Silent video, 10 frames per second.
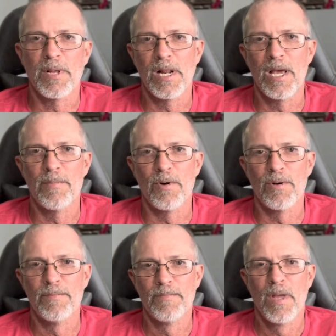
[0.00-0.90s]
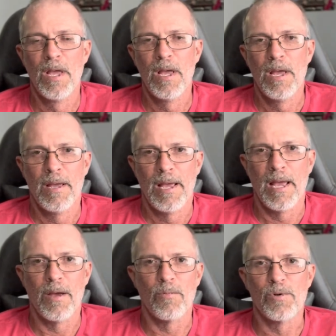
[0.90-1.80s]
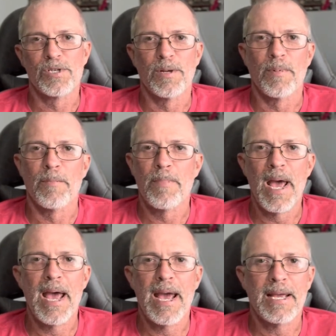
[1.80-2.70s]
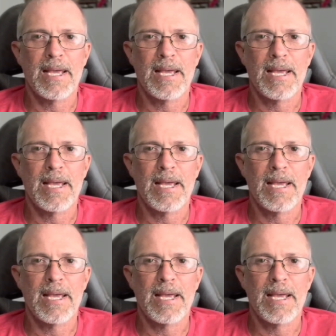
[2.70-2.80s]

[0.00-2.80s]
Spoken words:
label and we'll ship it back?